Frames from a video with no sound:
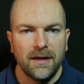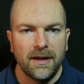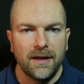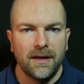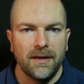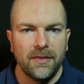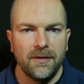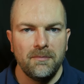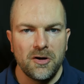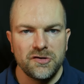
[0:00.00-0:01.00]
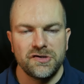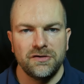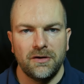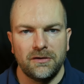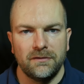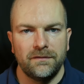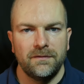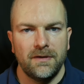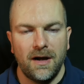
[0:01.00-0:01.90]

uh, the motion of